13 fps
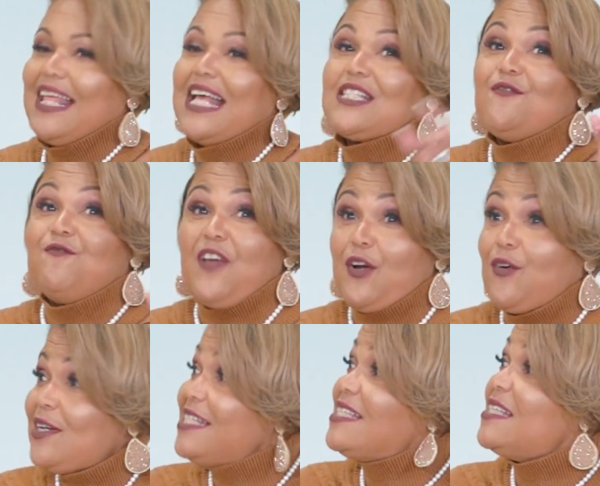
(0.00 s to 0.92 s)
that's
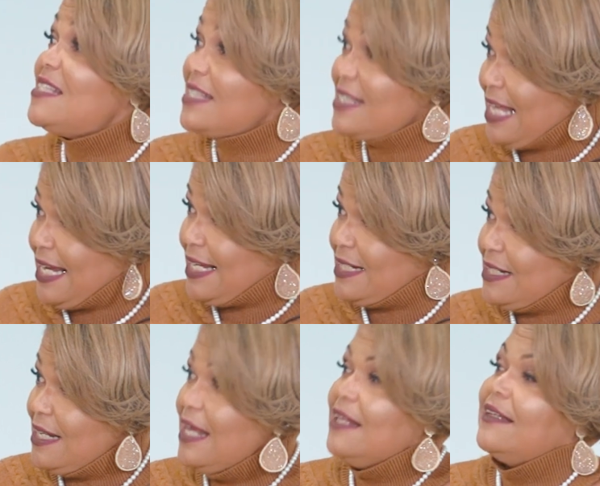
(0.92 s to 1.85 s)
very succinct,
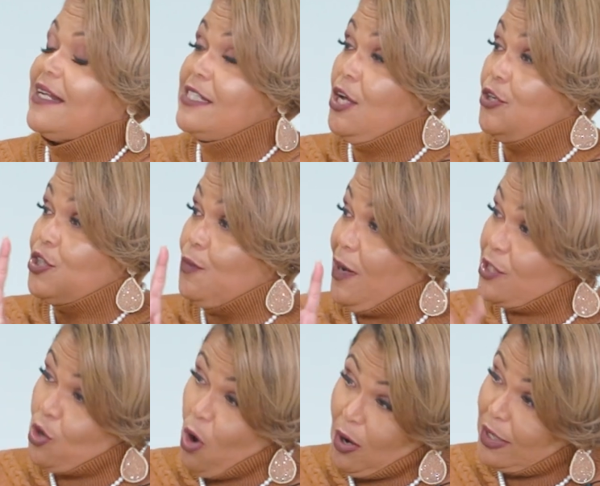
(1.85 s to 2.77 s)
that tells you my
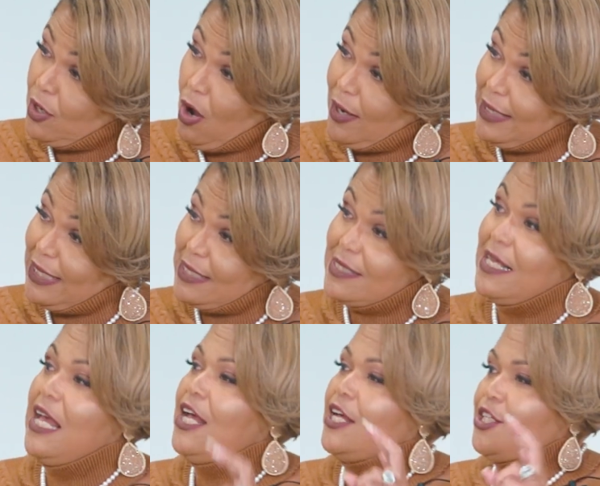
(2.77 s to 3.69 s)
target audience,
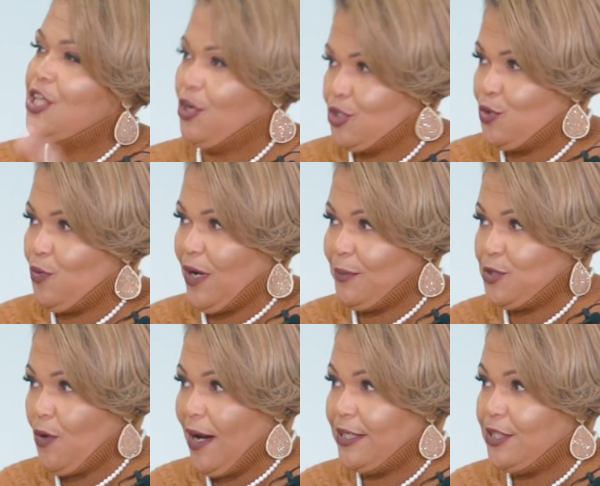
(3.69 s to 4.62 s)
tells you what I'm
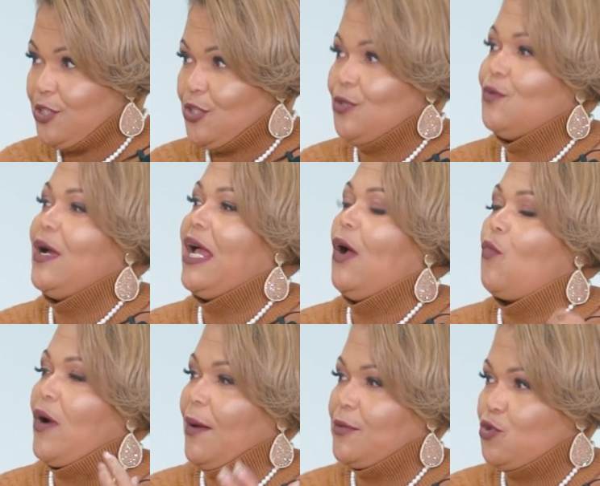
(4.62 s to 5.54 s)
trying to do and
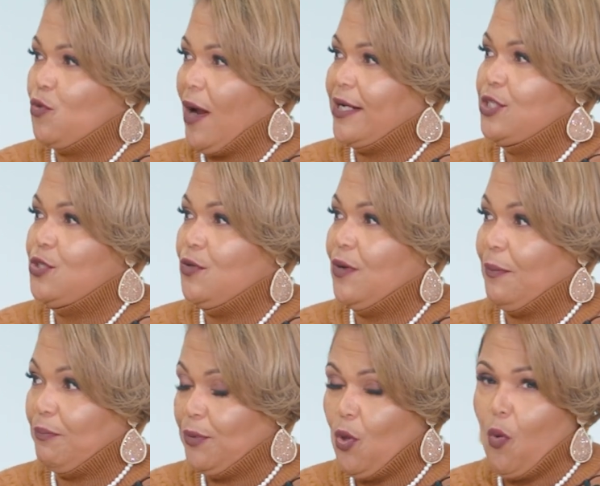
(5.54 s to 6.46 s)
what I'm trying to
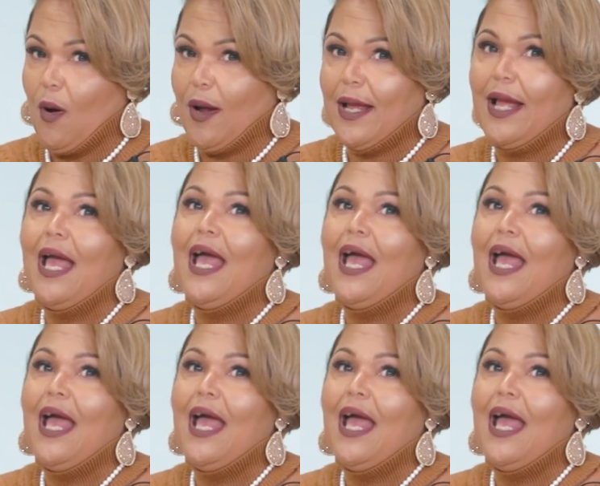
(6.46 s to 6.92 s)
employ.